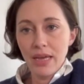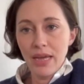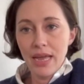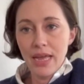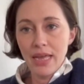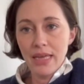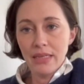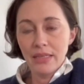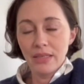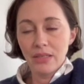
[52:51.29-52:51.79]

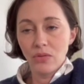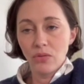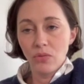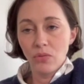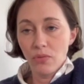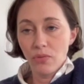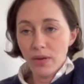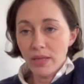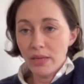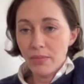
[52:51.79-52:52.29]
is
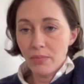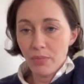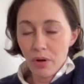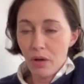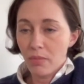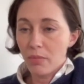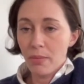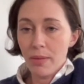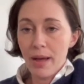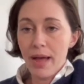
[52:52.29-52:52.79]
really
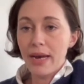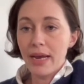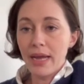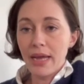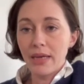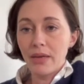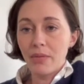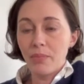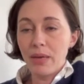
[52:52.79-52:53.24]
problematic,